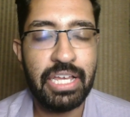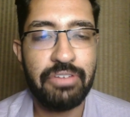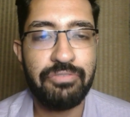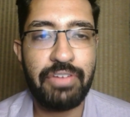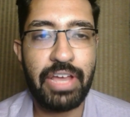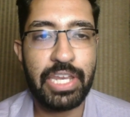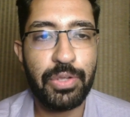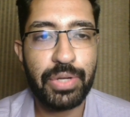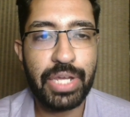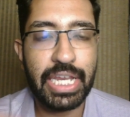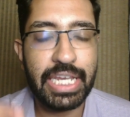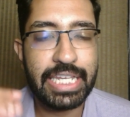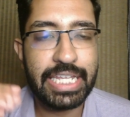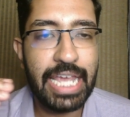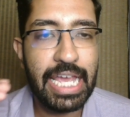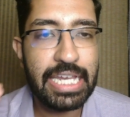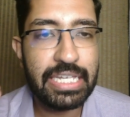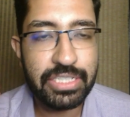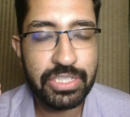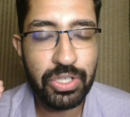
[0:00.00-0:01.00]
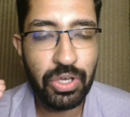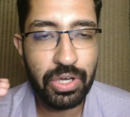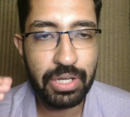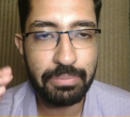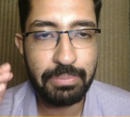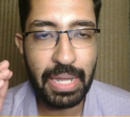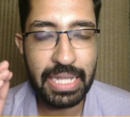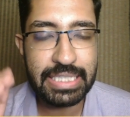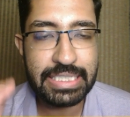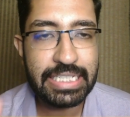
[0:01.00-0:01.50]
where you can get your
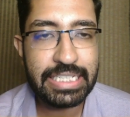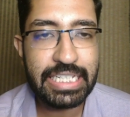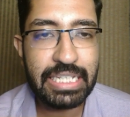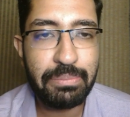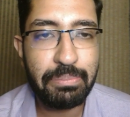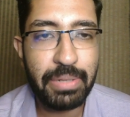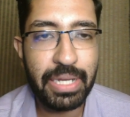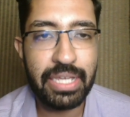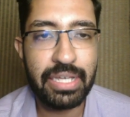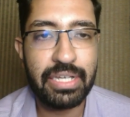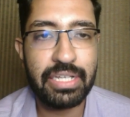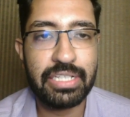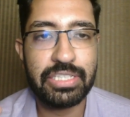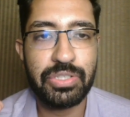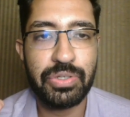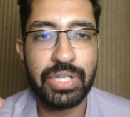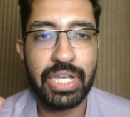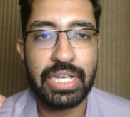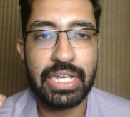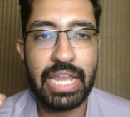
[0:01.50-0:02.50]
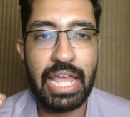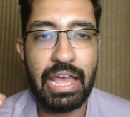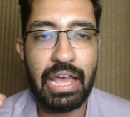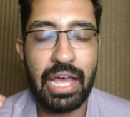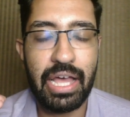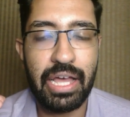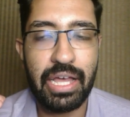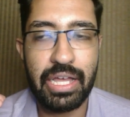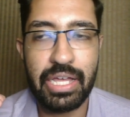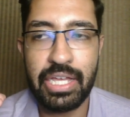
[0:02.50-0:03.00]
Man City players, you
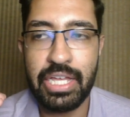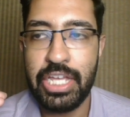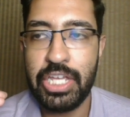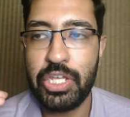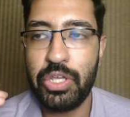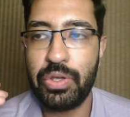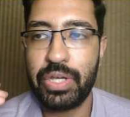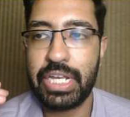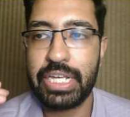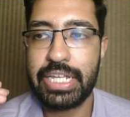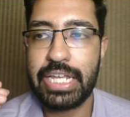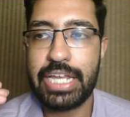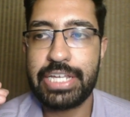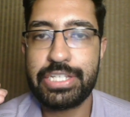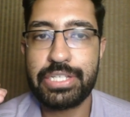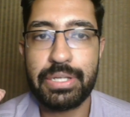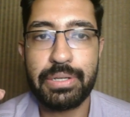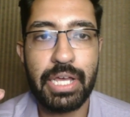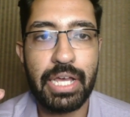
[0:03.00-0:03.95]
can get